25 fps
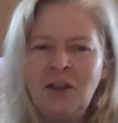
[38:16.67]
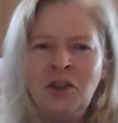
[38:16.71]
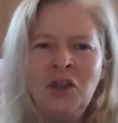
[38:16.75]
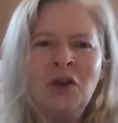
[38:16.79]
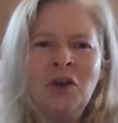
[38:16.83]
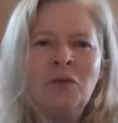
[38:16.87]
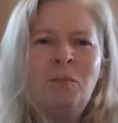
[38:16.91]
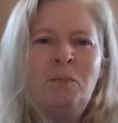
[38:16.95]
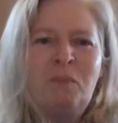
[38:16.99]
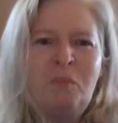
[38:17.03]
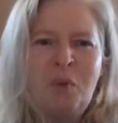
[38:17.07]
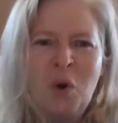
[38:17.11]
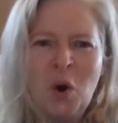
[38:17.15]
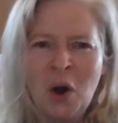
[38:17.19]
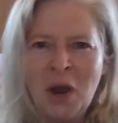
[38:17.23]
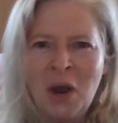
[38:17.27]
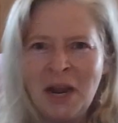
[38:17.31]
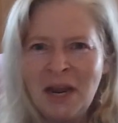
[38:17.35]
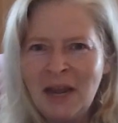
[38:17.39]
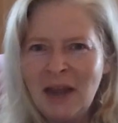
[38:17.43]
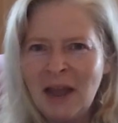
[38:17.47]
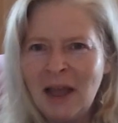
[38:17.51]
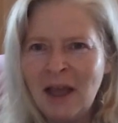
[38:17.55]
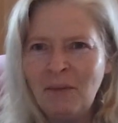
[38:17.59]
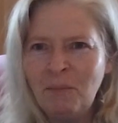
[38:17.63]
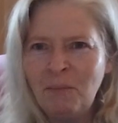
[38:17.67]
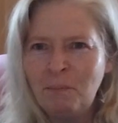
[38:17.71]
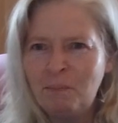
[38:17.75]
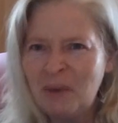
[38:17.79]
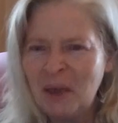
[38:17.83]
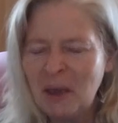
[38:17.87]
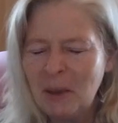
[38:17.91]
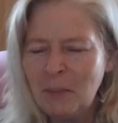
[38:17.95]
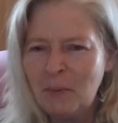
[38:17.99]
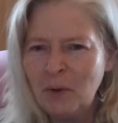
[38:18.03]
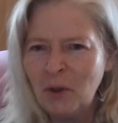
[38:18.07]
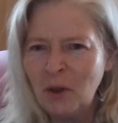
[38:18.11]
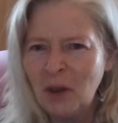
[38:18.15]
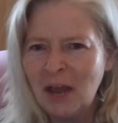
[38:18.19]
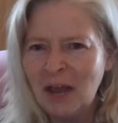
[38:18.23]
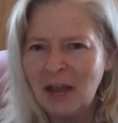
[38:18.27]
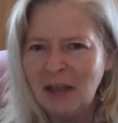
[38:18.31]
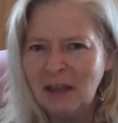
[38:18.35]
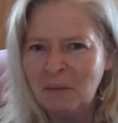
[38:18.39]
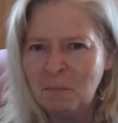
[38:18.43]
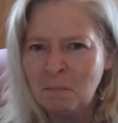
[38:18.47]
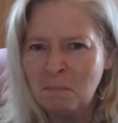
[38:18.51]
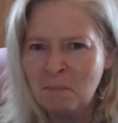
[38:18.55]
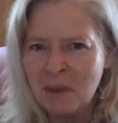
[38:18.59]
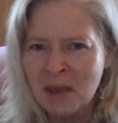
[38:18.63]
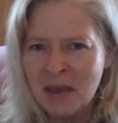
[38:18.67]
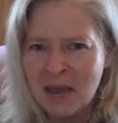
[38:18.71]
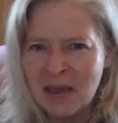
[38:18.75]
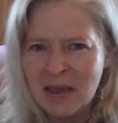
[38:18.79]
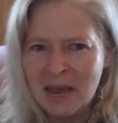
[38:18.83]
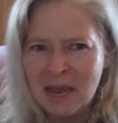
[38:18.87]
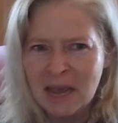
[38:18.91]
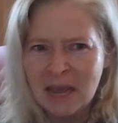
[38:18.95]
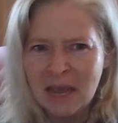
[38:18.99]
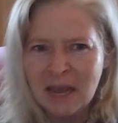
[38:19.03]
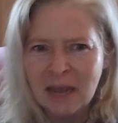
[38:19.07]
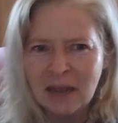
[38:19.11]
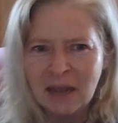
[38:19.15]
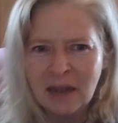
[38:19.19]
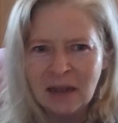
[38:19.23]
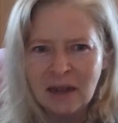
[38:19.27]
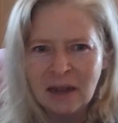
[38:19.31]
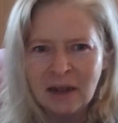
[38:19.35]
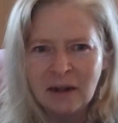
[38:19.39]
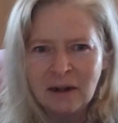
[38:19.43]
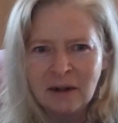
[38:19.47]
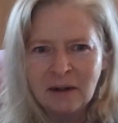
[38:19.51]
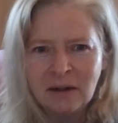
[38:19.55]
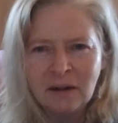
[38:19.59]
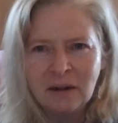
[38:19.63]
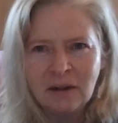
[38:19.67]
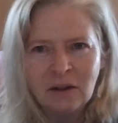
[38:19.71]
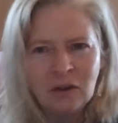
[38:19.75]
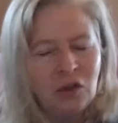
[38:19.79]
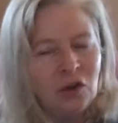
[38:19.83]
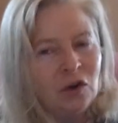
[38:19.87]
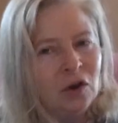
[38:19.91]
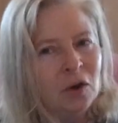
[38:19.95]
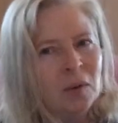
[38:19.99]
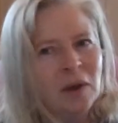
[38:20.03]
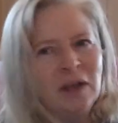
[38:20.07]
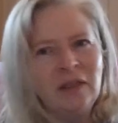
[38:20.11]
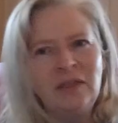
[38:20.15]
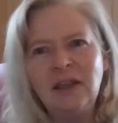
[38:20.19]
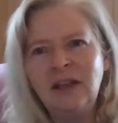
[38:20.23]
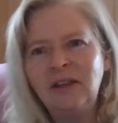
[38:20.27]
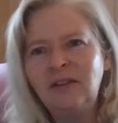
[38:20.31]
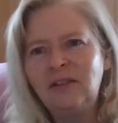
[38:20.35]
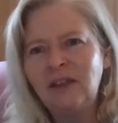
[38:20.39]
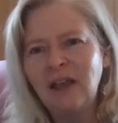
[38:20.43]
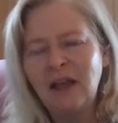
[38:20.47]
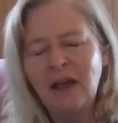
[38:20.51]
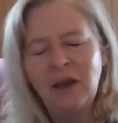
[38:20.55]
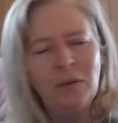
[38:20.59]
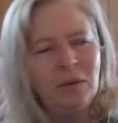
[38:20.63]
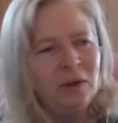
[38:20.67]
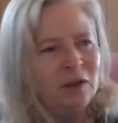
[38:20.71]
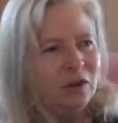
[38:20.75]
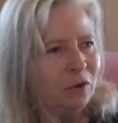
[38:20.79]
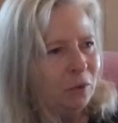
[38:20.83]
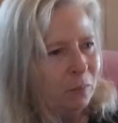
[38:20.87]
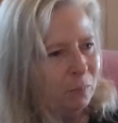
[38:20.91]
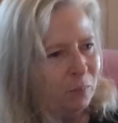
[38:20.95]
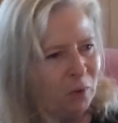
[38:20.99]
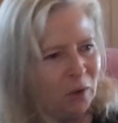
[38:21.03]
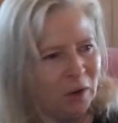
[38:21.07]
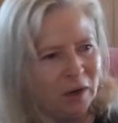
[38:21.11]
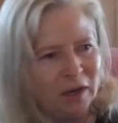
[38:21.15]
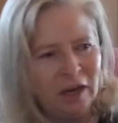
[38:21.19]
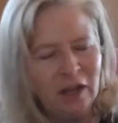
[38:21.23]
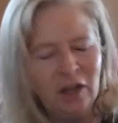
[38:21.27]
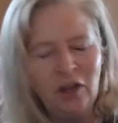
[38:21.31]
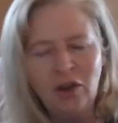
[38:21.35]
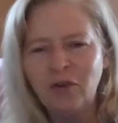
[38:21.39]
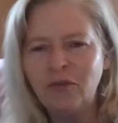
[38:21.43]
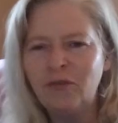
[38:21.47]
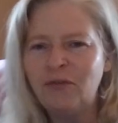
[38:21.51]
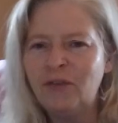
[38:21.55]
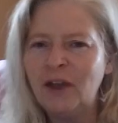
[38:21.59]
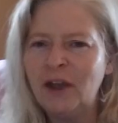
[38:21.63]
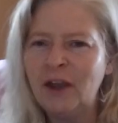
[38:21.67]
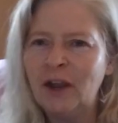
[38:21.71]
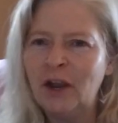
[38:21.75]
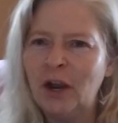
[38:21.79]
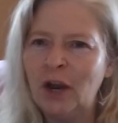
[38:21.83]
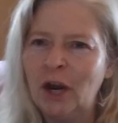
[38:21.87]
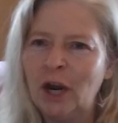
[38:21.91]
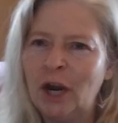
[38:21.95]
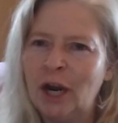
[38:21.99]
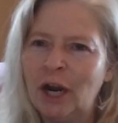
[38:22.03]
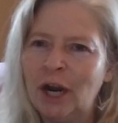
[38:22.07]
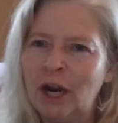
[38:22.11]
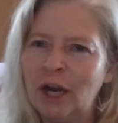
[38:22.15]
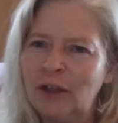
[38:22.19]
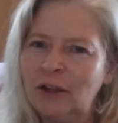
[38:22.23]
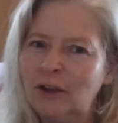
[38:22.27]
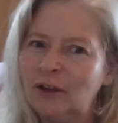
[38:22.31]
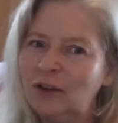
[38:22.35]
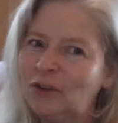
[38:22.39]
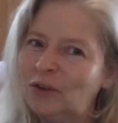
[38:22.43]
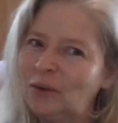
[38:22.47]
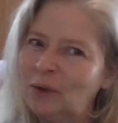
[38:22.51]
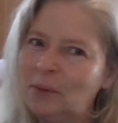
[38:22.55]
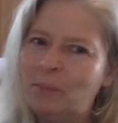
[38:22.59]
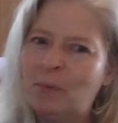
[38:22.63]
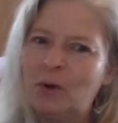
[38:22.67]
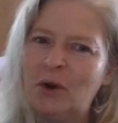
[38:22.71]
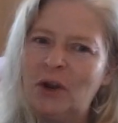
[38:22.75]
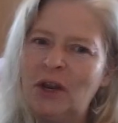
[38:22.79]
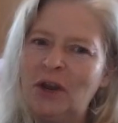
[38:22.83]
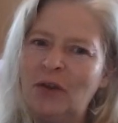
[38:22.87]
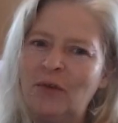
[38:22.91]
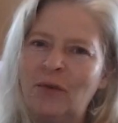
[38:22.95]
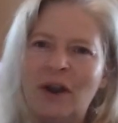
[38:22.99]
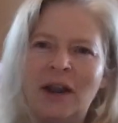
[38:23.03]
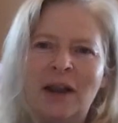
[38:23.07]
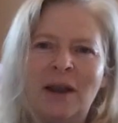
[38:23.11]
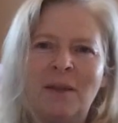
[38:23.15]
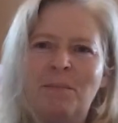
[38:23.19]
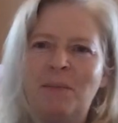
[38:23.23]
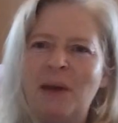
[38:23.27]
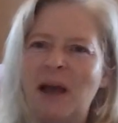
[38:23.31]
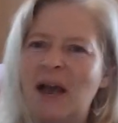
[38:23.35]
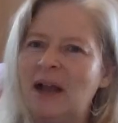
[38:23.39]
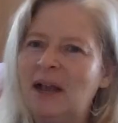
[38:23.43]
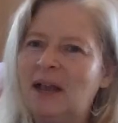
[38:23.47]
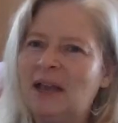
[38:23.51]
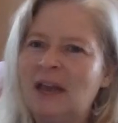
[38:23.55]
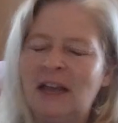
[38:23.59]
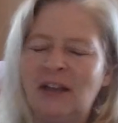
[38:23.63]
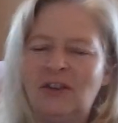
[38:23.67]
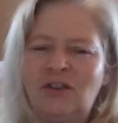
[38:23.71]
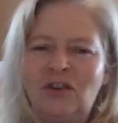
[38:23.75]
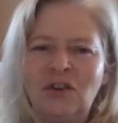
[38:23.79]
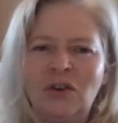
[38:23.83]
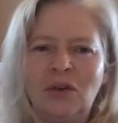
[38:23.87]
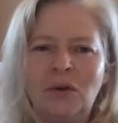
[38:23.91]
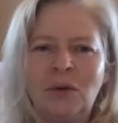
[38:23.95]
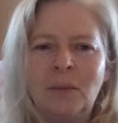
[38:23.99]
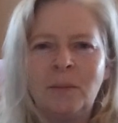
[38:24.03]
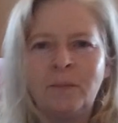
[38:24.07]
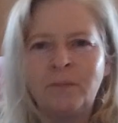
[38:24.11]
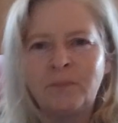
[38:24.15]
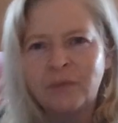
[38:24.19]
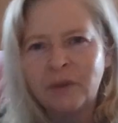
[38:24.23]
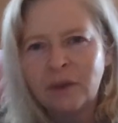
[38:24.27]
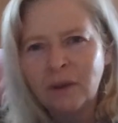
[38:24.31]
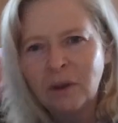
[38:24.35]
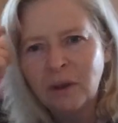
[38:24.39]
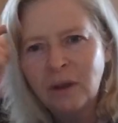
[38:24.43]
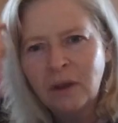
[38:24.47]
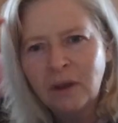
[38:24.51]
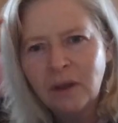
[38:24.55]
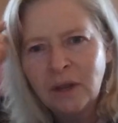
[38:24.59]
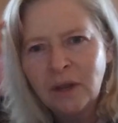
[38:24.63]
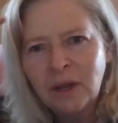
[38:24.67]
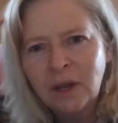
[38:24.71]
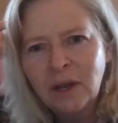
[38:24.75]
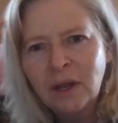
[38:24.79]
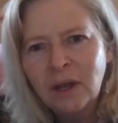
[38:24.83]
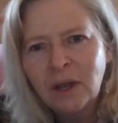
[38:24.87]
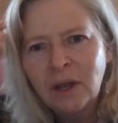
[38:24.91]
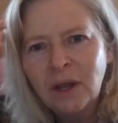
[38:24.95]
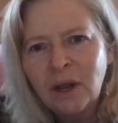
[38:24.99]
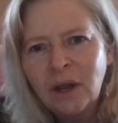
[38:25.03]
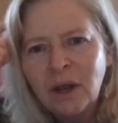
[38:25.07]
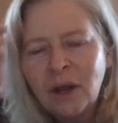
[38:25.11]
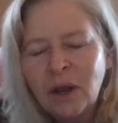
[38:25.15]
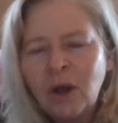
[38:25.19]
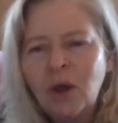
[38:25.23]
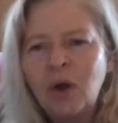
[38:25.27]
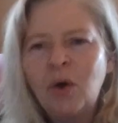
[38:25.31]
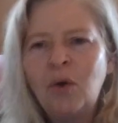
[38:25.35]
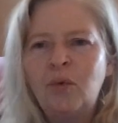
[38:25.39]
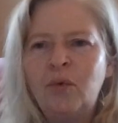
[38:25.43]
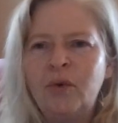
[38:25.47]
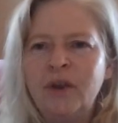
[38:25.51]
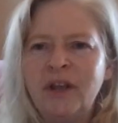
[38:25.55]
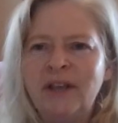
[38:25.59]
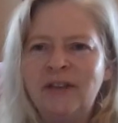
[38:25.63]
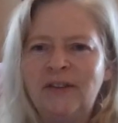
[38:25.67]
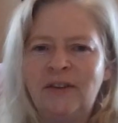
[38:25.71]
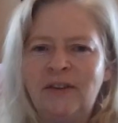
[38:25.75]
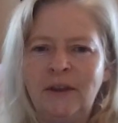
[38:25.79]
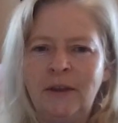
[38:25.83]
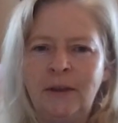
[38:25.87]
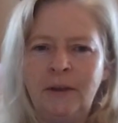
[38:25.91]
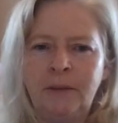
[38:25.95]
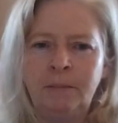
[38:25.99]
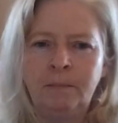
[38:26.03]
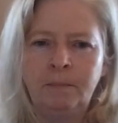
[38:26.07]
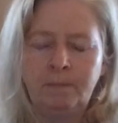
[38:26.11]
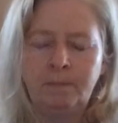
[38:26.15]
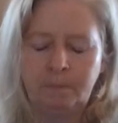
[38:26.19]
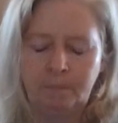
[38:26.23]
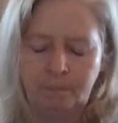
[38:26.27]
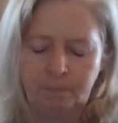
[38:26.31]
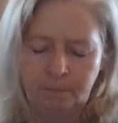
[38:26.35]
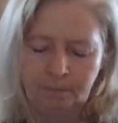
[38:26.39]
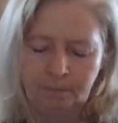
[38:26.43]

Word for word: And you point at people like me? You know what they say when you're pointing your finger? There's three pointing right back at you. Reason.